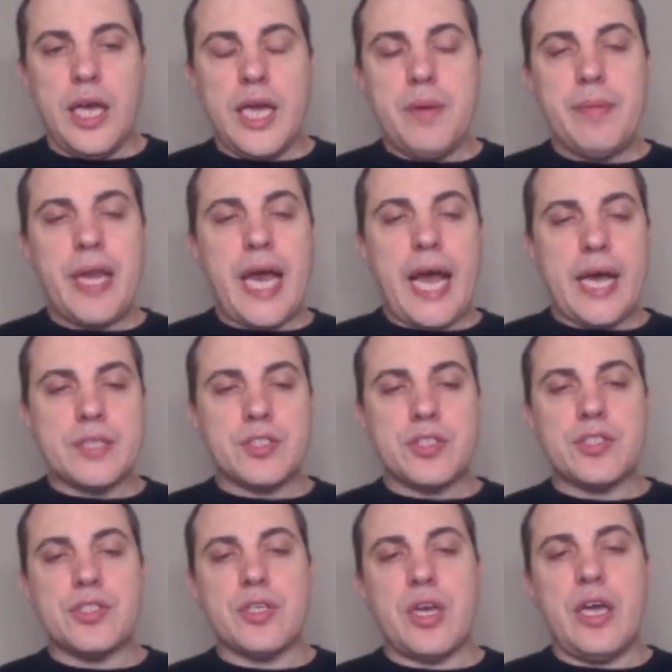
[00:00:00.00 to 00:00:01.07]
Eamon
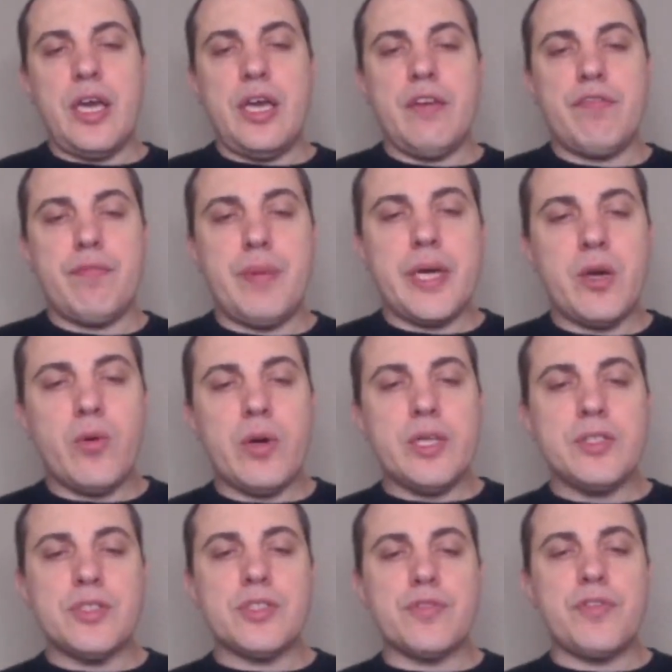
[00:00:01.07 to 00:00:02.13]
asks, if
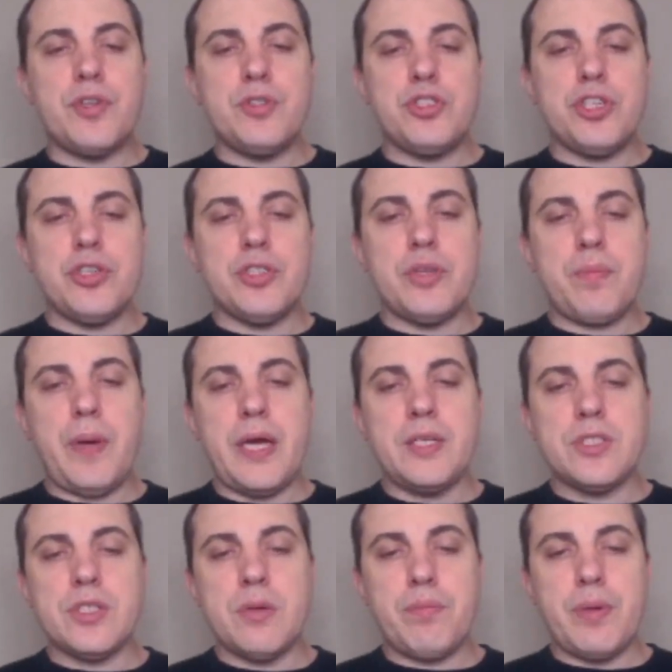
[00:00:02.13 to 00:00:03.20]
Bitcoin's future
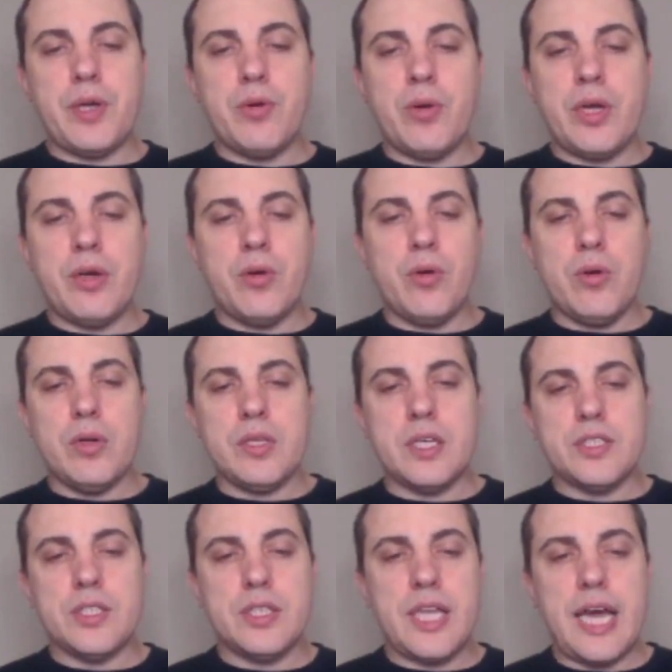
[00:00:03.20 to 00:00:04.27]
depends on Bitcoin Core,
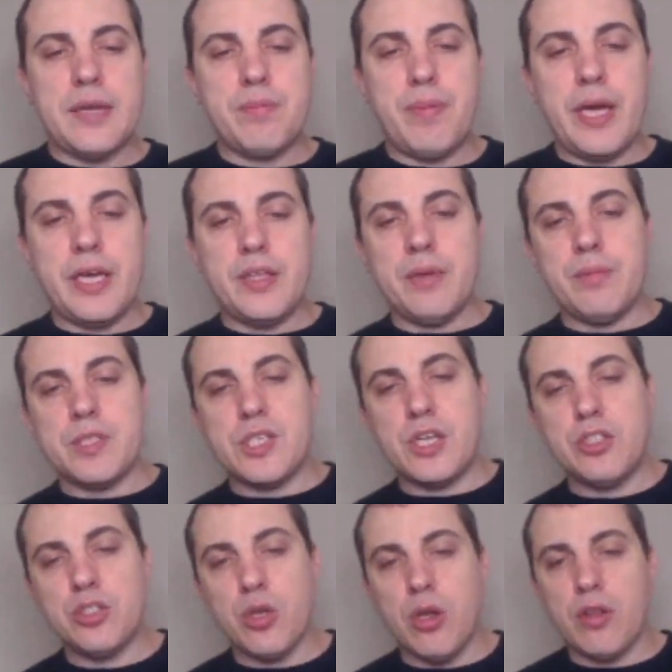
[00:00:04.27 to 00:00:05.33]
doesn't that make them
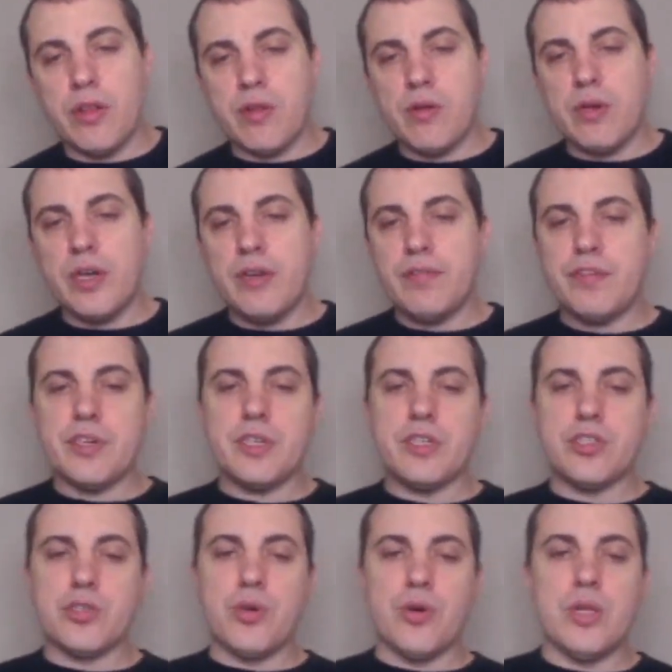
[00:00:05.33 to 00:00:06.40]
essential authority for
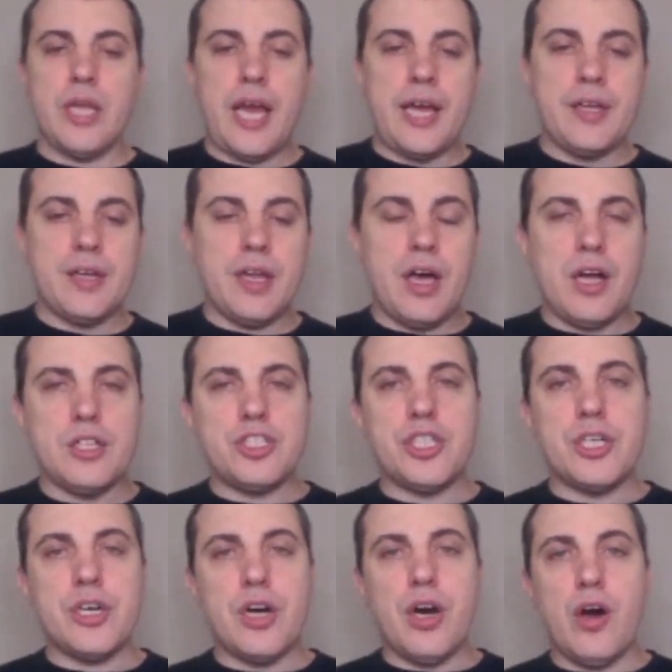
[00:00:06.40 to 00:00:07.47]
control and
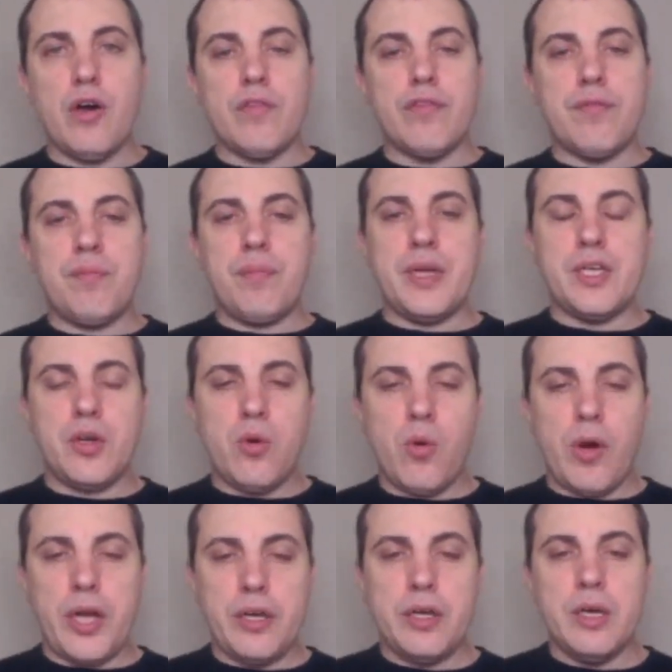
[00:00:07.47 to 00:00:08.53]
logic of
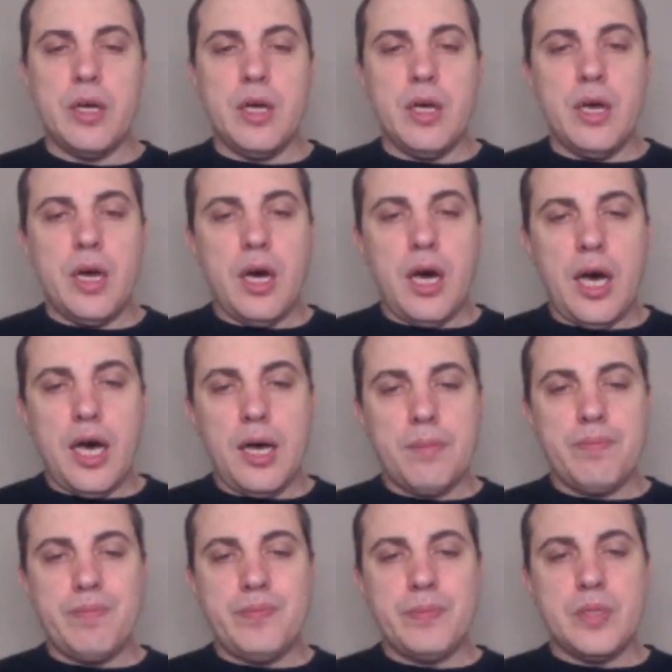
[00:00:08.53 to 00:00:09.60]
Bitcoin?
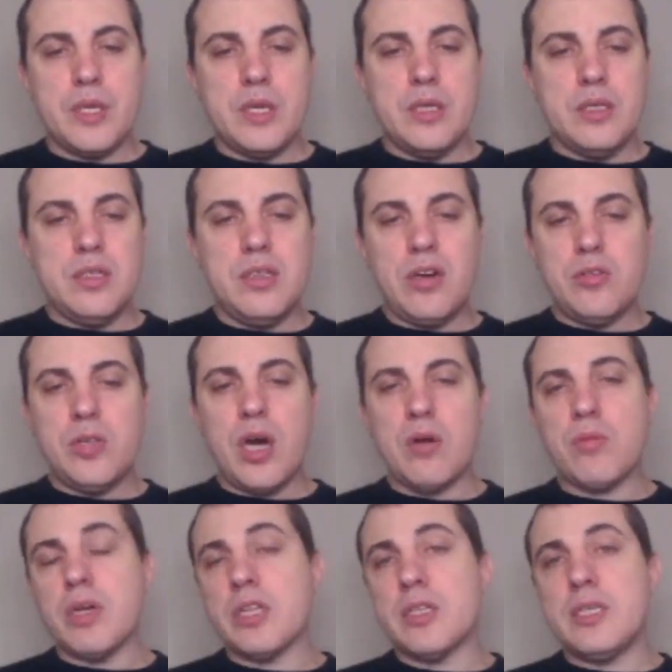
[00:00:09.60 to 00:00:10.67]
No,
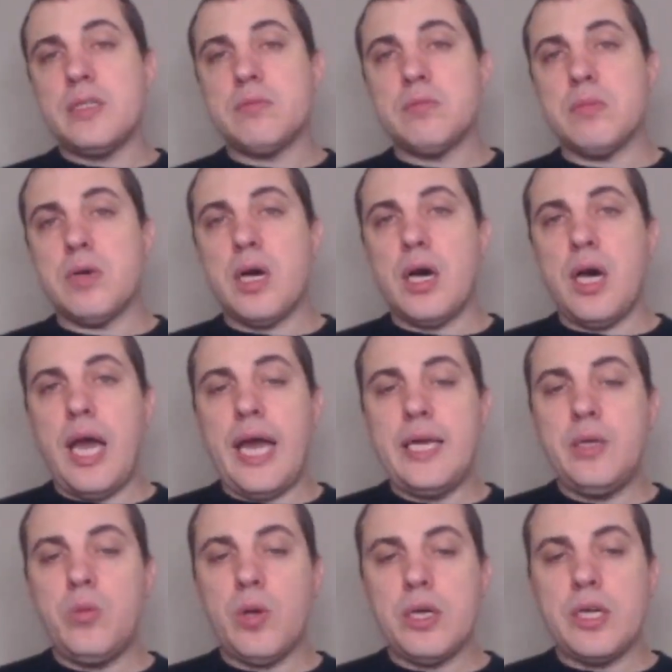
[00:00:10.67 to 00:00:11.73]
not really.
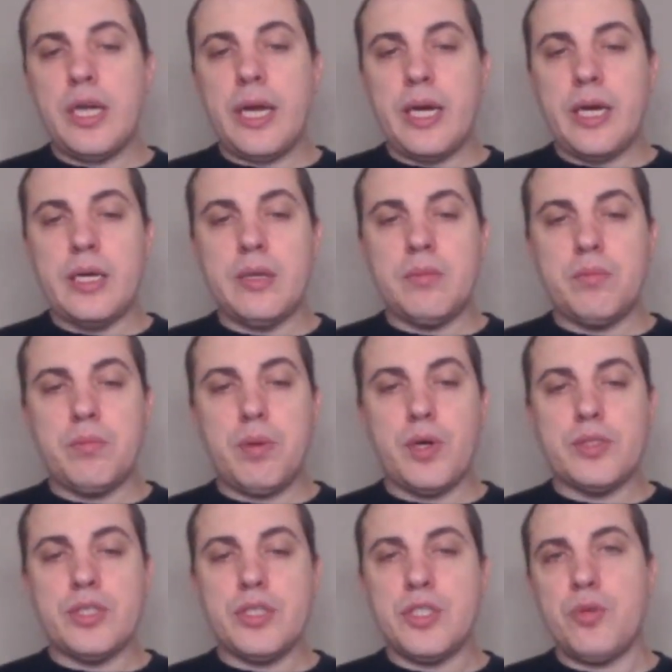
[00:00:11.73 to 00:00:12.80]
Anyone can
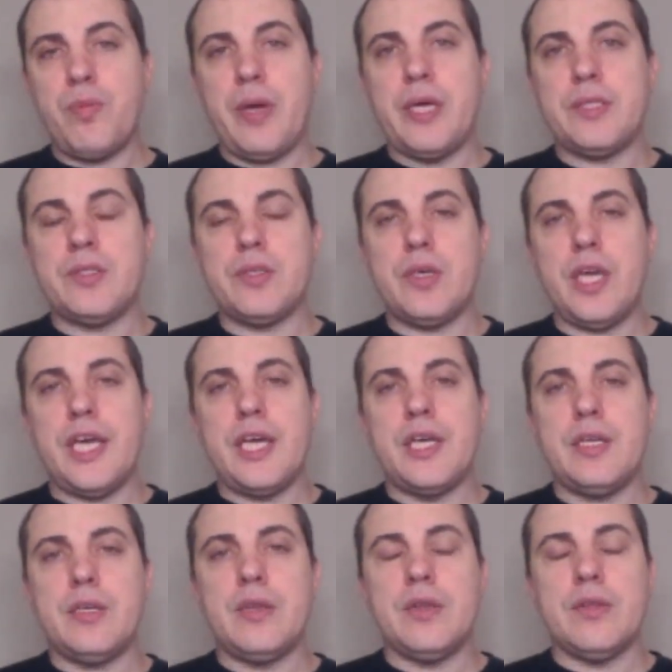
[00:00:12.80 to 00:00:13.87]
participate
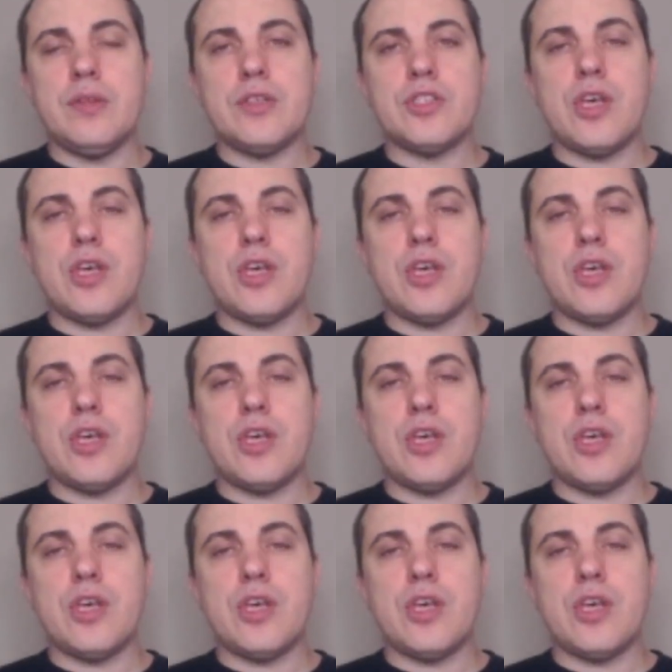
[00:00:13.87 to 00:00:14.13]
in the